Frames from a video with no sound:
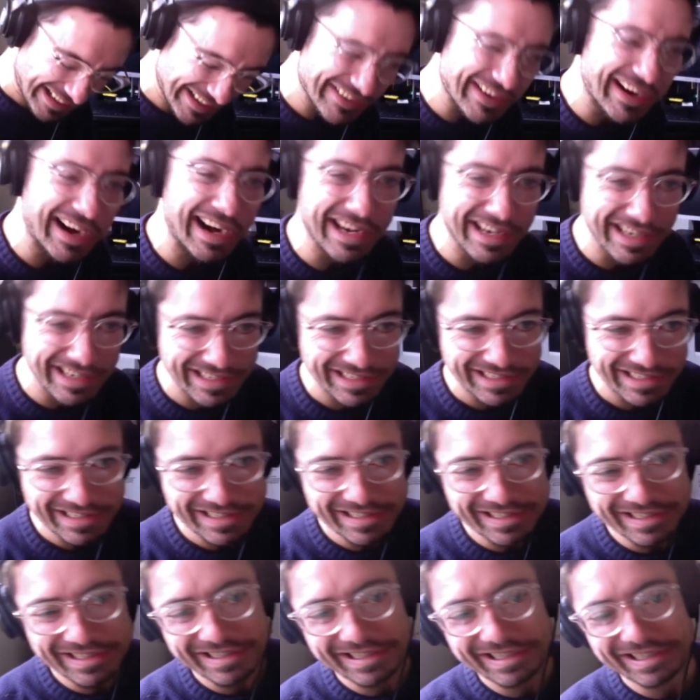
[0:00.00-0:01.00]
world and my
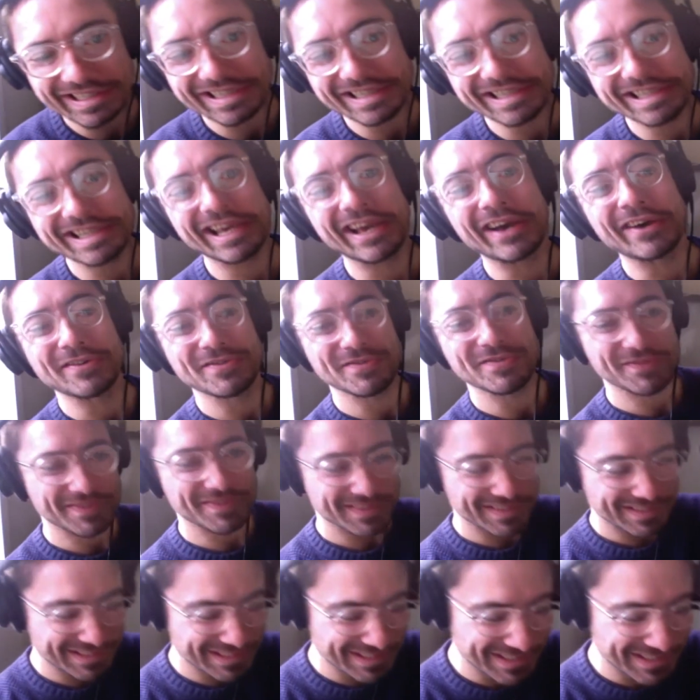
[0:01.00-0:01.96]
mind. Yeah. I